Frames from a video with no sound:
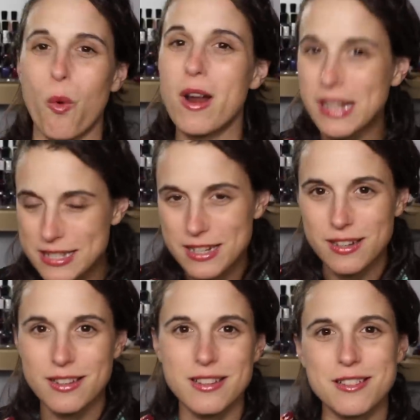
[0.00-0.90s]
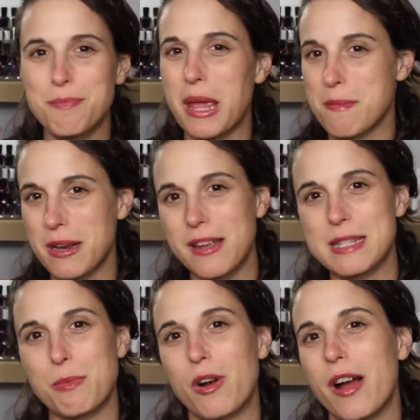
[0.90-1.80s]
wanted to paint my
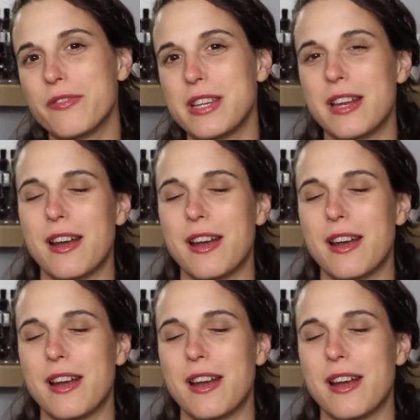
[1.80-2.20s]
nails more often